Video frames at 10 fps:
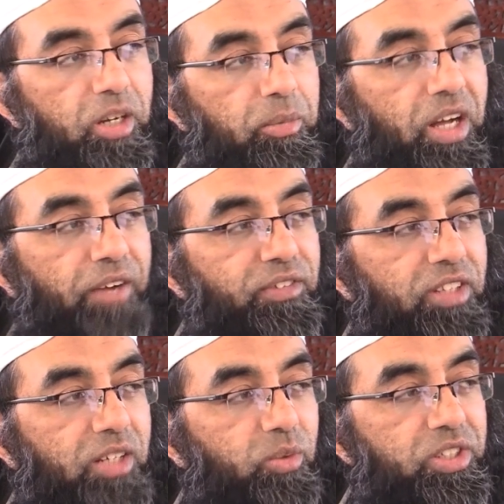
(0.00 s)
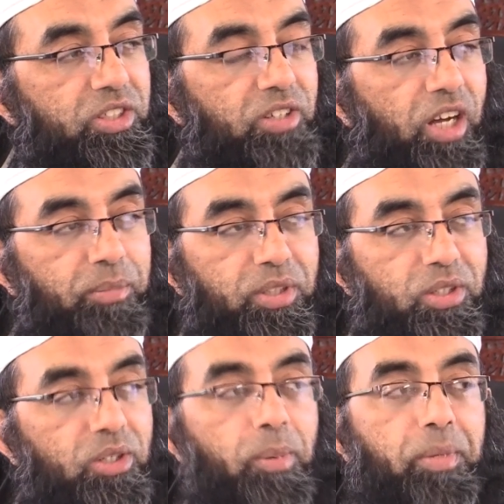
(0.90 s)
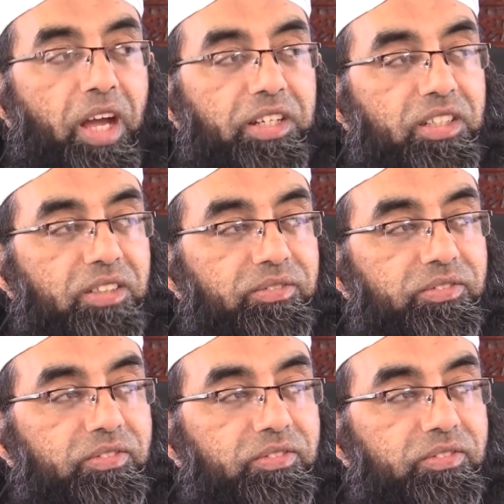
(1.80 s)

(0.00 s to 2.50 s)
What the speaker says: But after that, what is going to happen? You're going to be beheaded.